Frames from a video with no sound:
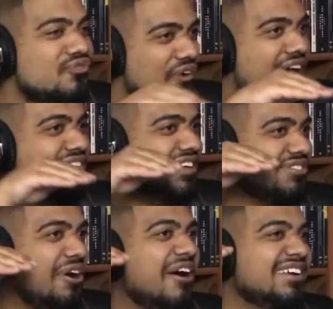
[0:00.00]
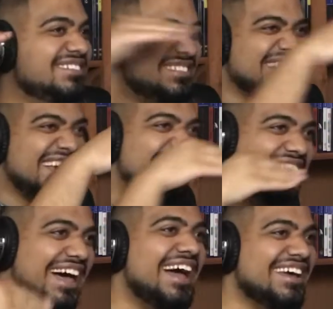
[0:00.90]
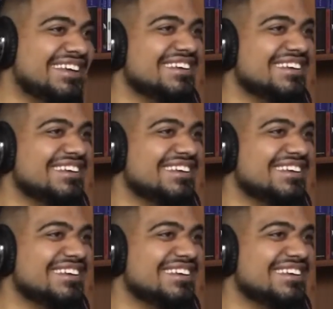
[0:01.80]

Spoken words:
I'd see him. He would do